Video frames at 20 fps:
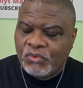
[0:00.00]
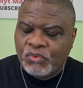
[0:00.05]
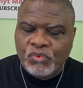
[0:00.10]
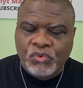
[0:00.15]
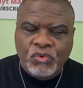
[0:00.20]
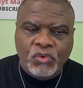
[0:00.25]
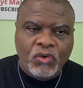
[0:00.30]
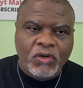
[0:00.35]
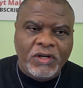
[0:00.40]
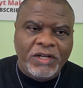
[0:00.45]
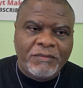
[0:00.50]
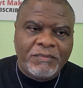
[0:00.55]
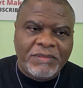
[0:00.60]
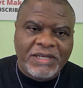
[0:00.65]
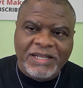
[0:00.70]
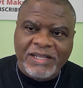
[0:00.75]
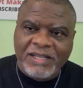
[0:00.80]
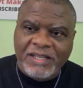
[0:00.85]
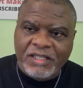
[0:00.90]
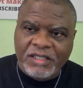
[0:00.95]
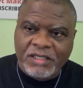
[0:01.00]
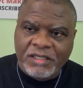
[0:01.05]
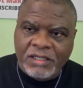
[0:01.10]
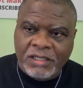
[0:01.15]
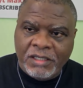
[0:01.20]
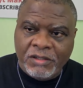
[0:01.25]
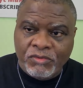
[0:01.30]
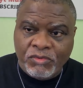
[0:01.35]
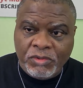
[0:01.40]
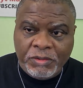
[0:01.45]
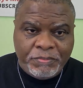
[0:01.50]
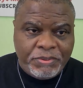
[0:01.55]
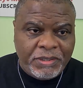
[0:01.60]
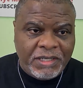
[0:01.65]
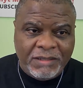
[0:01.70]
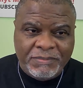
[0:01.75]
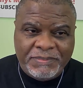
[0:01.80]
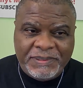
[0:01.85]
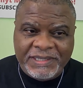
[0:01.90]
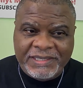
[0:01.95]
nor am I a, a
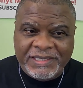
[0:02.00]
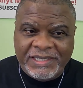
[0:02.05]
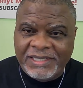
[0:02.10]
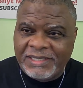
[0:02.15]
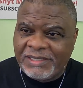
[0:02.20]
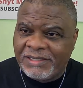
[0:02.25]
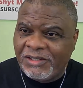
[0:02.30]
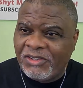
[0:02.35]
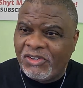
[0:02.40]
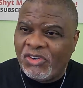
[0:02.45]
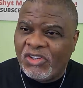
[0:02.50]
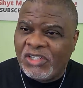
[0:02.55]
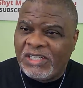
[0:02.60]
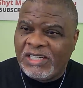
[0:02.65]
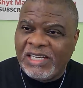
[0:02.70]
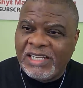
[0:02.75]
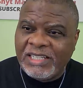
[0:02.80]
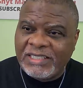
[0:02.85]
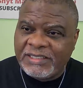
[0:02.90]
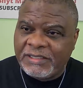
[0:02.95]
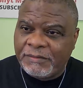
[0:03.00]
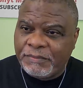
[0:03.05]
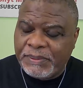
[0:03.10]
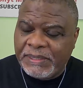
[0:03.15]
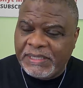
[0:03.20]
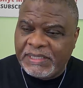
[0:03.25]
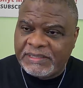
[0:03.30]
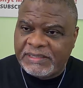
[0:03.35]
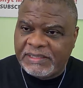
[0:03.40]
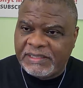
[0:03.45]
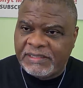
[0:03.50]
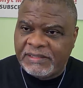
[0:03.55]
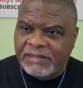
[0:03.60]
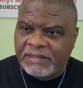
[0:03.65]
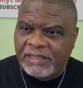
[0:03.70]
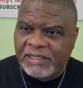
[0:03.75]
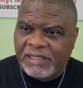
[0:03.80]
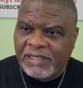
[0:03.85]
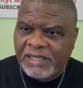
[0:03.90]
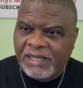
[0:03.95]
Republican or independent.
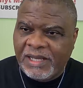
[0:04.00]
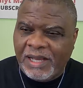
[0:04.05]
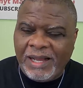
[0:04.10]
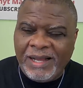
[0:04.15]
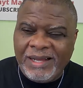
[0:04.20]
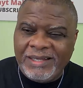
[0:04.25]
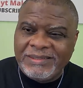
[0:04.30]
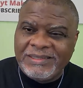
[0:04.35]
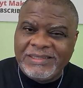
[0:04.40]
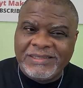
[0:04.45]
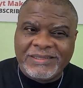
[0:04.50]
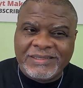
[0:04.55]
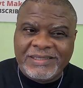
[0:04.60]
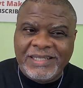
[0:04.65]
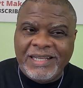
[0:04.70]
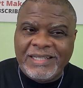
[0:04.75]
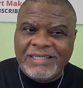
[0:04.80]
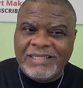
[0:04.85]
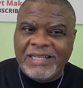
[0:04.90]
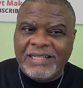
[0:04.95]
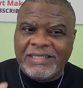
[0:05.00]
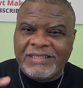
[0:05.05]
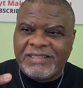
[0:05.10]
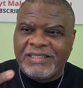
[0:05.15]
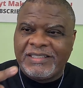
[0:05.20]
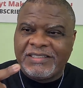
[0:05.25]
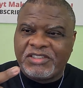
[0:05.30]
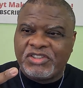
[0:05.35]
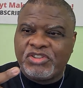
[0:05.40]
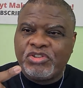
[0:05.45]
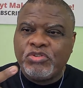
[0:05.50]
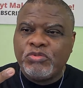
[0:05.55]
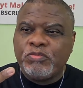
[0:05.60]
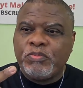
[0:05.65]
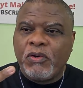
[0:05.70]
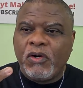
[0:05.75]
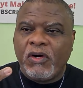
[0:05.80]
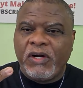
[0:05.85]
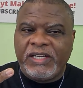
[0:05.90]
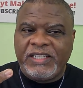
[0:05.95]
I understand that this two
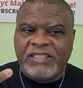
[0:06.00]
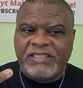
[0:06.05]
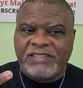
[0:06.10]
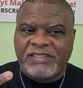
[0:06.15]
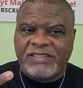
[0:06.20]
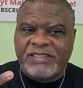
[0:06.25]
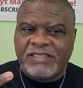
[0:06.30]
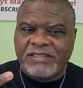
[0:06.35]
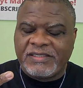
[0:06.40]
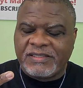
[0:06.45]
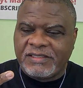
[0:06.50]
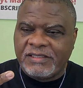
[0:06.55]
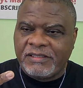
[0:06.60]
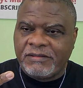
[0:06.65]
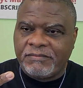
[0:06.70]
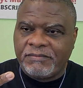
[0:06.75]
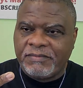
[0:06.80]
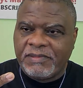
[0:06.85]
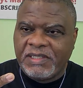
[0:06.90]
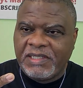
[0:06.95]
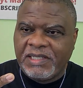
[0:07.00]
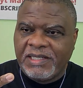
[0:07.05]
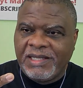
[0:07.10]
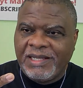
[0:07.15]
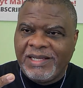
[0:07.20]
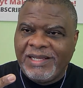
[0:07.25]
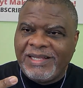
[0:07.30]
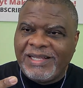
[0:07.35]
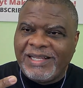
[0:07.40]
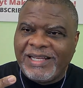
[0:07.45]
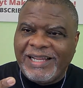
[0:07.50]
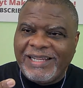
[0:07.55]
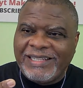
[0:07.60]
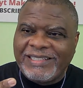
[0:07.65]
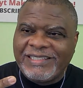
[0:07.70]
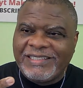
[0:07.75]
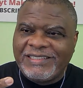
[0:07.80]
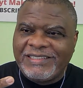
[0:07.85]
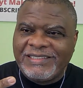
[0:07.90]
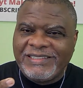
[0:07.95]
party system,
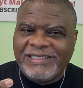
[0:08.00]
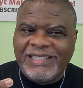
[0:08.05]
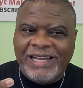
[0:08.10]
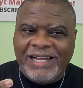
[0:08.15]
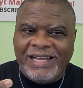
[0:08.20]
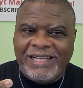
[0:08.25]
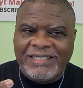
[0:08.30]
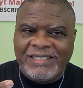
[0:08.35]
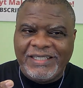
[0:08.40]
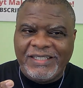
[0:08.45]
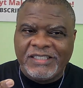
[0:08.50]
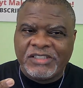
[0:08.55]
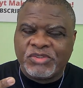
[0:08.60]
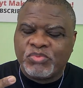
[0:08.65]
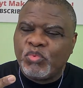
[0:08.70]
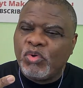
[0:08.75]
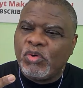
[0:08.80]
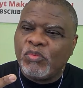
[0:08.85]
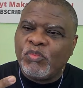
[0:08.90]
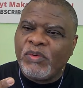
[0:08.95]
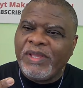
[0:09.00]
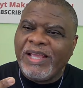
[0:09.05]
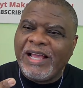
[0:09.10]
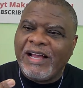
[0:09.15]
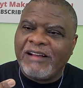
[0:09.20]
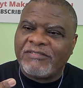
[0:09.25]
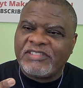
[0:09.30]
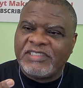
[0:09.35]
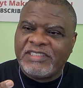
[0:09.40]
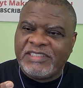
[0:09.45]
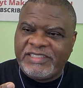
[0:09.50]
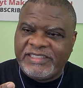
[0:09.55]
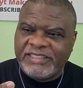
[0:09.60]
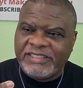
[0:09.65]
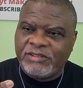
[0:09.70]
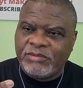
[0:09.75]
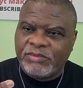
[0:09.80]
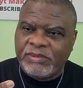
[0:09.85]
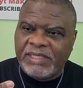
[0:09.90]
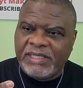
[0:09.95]
like it or not, is what we have to
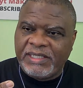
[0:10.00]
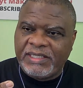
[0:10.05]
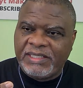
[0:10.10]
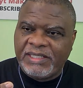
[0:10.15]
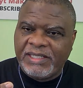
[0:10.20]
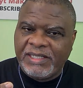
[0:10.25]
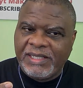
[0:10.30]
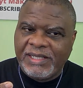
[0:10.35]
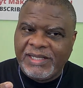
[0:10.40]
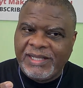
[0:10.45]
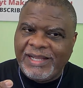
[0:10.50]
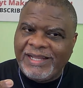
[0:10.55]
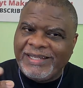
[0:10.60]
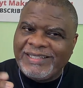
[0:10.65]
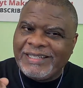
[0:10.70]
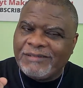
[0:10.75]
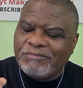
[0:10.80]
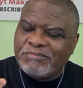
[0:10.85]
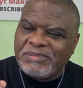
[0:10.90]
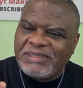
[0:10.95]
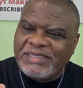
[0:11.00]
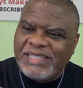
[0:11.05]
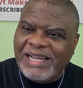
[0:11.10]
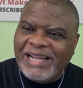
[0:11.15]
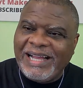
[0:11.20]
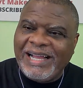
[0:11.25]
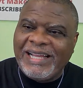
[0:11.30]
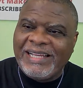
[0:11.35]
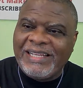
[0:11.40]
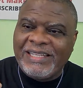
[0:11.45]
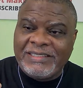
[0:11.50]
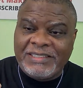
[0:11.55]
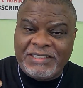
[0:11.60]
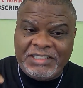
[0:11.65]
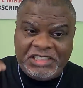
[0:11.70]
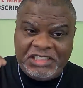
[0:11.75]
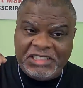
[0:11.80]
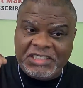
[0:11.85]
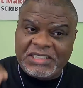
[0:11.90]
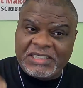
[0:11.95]
deal with. And I'm tired,
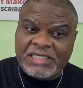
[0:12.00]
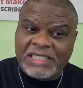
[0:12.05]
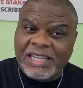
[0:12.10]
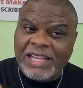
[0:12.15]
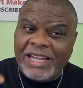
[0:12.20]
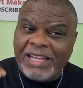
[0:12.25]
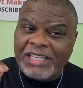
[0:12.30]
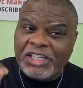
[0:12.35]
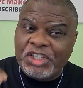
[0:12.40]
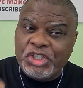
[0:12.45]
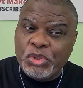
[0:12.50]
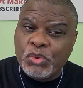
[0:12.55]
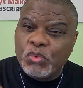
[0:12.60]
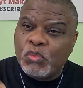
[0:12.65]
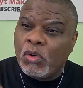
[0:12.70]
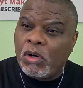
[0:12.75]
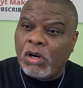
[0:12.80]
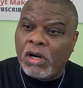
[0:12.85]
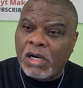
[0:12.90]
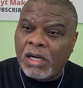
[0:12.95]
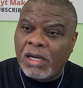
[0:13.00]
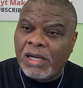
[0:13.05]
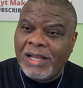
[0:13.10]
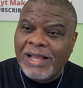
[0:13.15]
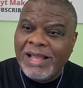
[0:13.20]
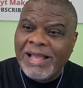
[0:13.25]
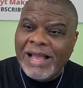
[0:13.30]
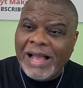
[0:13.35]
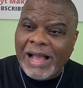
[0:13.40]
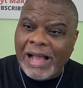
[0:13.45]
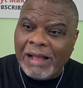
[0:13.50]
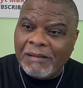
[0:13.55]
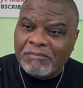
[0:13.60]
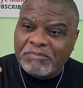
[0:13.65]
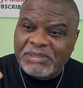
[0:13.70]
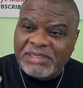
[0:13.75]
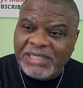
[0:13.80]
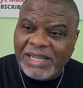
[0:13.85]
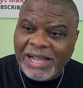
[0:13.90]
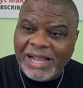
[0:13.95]
just like you are,
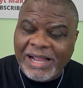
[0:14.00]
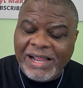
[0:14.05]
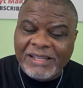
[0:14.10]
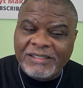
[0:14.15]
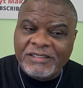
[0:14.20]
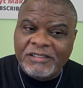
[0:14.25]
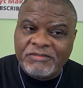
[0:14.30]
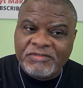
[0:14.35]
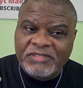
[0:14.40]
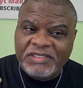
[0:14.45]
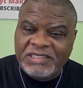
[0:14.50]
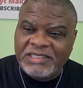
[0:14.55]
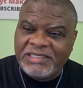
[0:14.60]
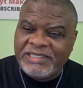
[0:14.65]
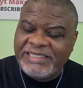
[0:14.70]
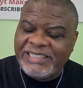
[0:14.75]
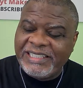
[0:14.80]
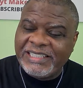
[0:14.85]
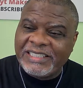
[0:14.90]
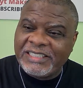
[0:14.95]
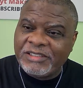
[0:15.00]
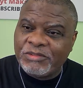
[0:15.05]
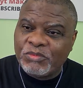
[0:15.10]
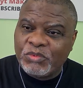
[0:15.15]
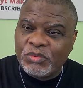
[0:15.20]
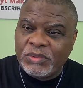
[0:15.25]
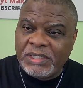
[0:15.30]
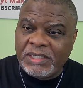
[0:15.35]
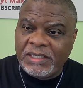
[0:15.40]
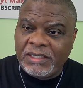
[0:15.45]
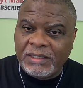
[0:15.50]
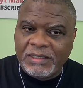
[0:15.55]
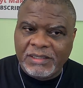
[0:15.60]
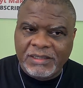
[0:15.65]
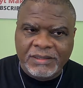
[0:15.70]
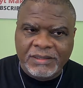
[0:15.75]
I'm tired of dealing with